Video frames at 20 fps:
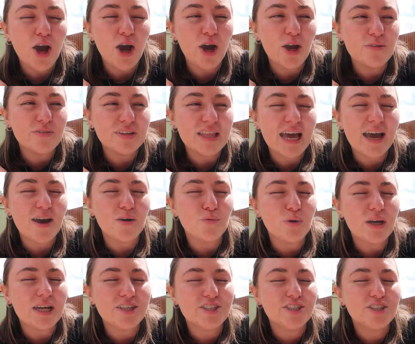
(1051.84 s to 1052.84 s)
over there
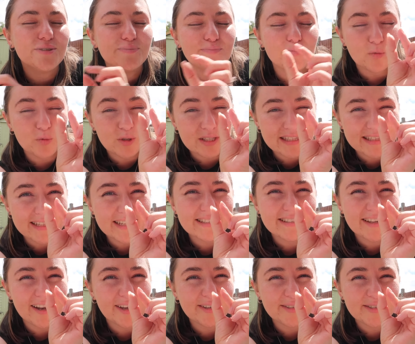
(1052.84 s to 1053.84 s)
which was this
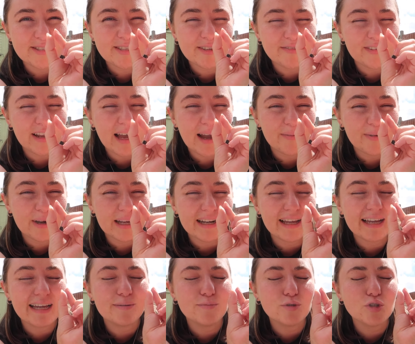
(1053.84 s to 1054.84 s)
close to flowering.
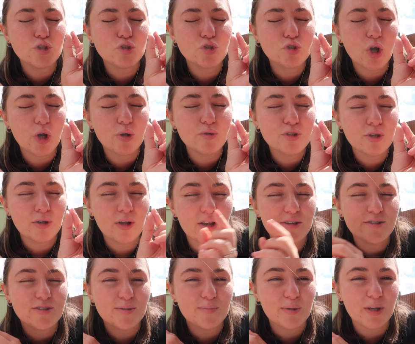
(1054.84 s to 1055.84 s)
Like, it was so, so
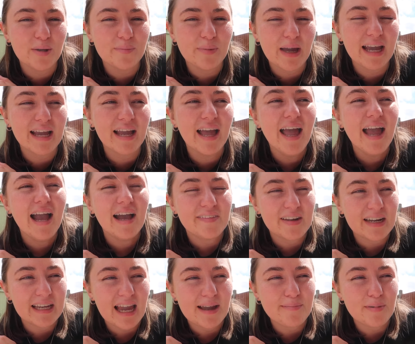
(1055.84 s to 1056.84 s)
close to blooming.
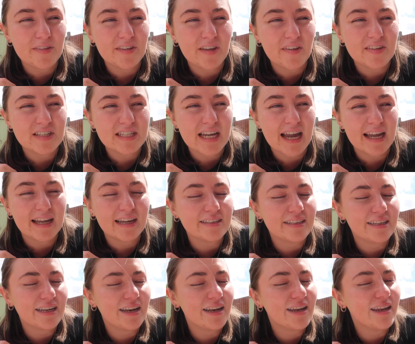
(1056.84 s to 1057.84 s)
Then I came out the other day
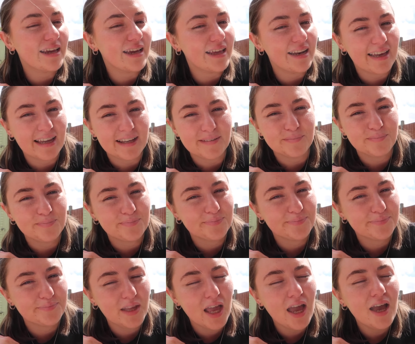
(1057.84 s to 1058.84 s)
and clearly
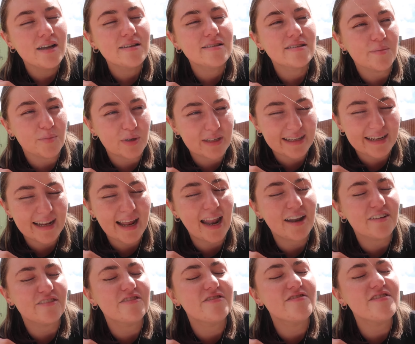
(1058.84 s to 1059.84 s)
someone had had
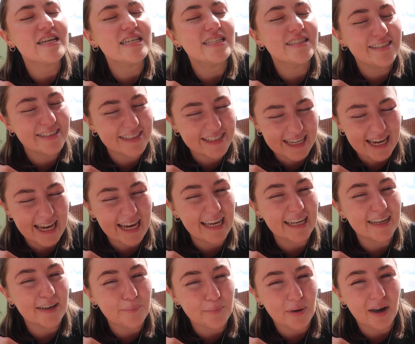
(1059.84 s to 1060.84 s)
a feast
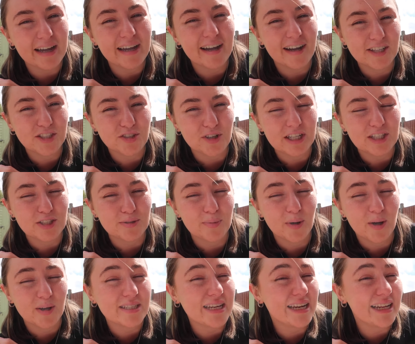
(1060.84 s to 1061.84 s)
in my hydrangea
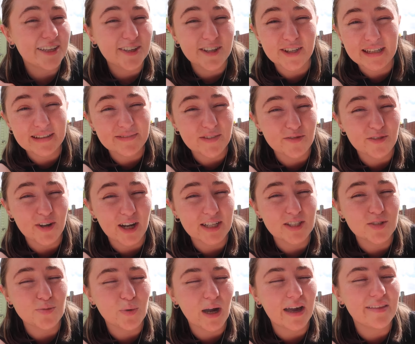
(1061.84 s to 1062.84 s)
pot and I couldn't even
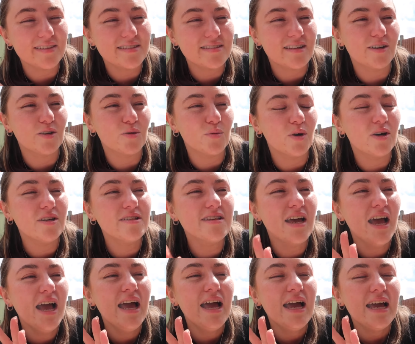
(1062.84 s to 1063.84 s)
find where the slug was.
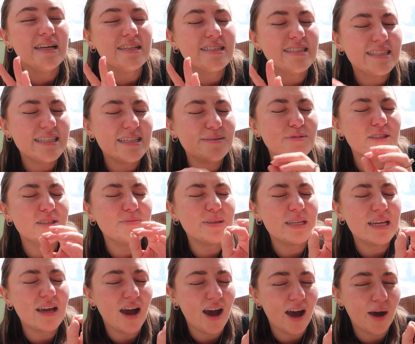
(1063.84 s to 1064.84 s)
It seems to be
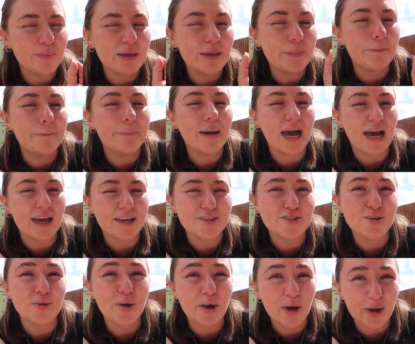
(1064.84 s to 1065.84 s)
coming back,
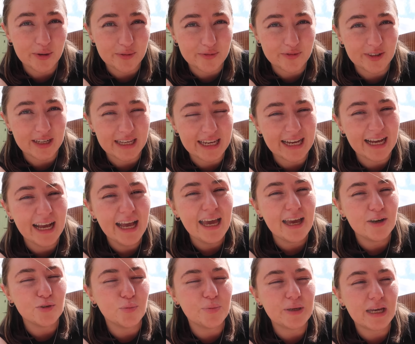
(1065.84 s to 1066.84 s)
so hopefully
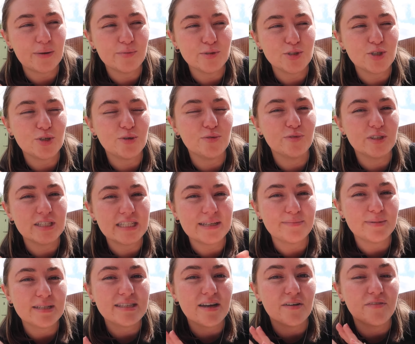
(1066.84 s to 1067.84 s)
it will be able to
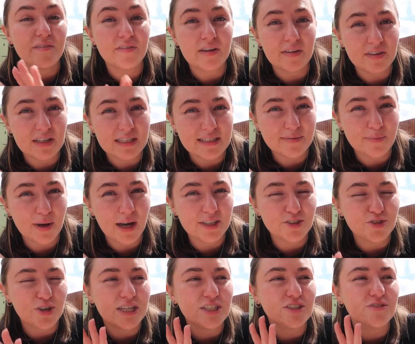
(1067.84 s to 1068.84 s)
redeem itself. I've given it some
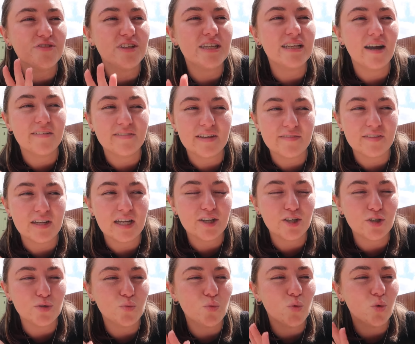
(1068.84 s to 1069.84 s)
hydrangea feed, I've given it a
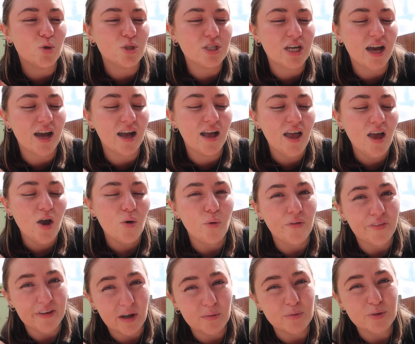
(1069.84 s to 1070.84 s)
good water.
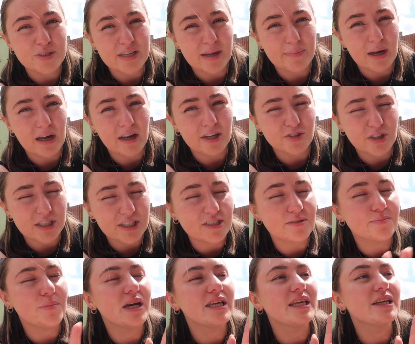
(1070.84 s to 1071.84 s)
One thing I will say about
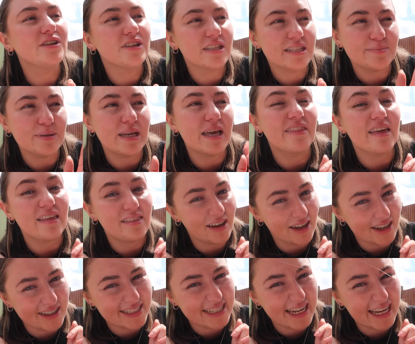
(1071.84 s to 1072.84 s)
hydrangeas, my goodness me, are they
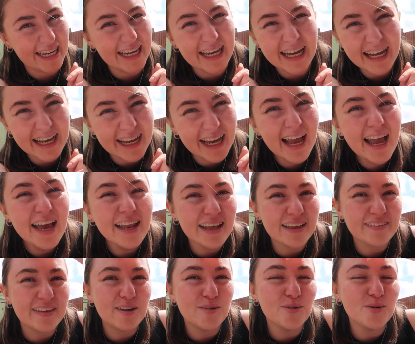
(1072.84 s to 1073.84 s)
thirsty.
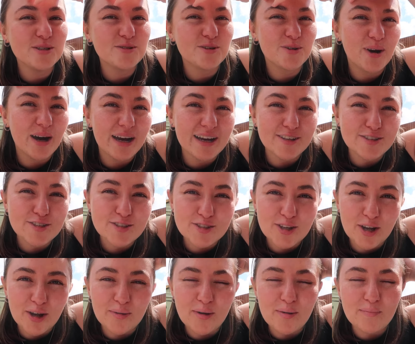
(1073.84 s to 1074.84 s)
Like, they always require
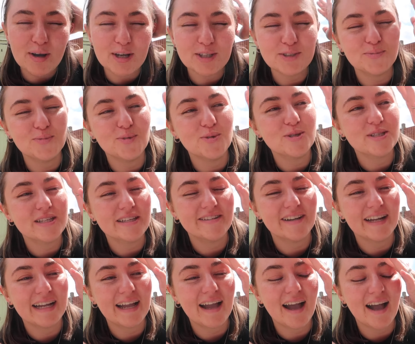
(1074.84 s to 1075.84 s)
so much
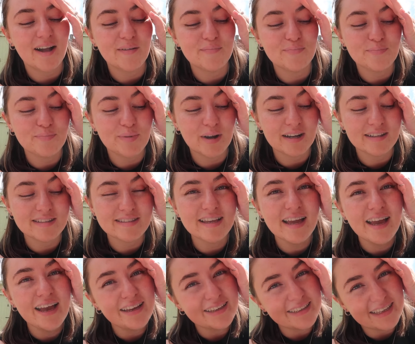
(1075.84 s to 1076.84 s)
watering. But
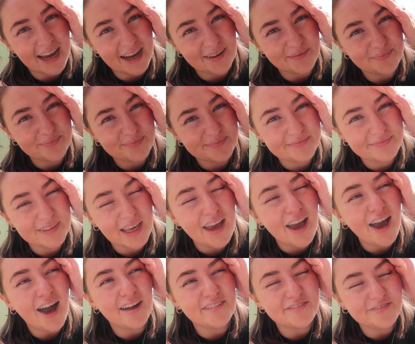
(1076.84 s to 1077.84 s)
yeah,
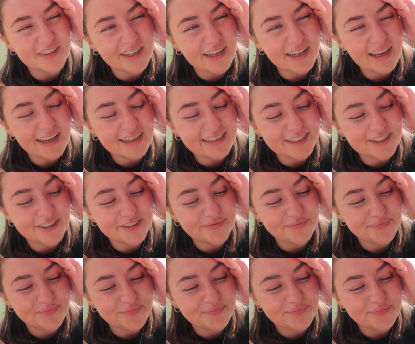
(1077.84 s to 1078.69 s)
I feel like